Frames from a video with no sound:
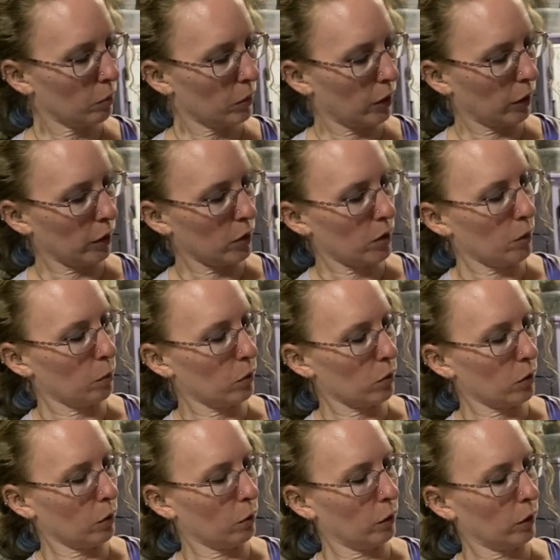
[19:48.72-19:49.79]
I can see where it's
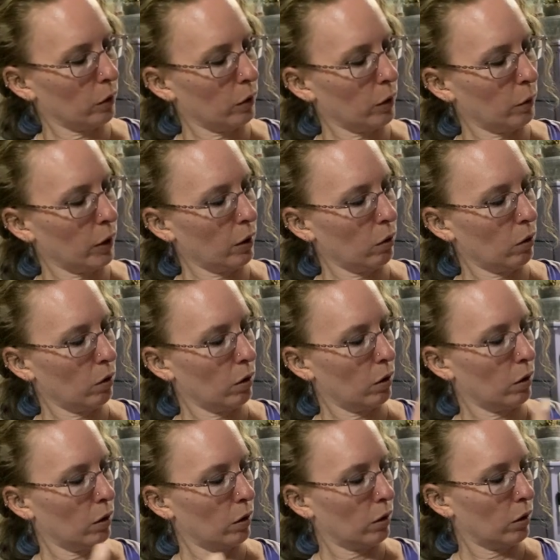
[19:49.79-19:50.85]
going, there we go.
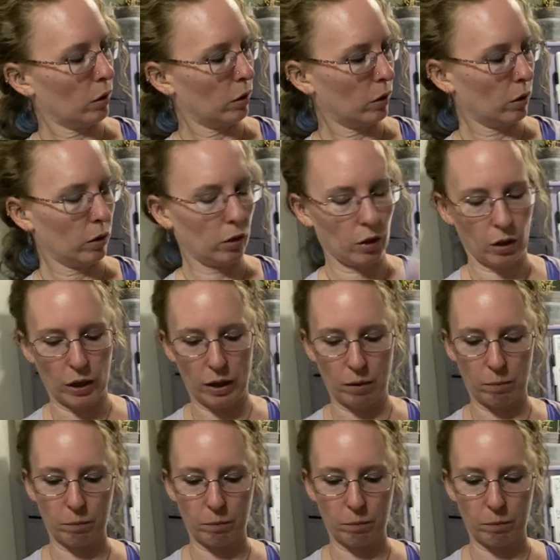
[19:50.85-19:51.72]
All right.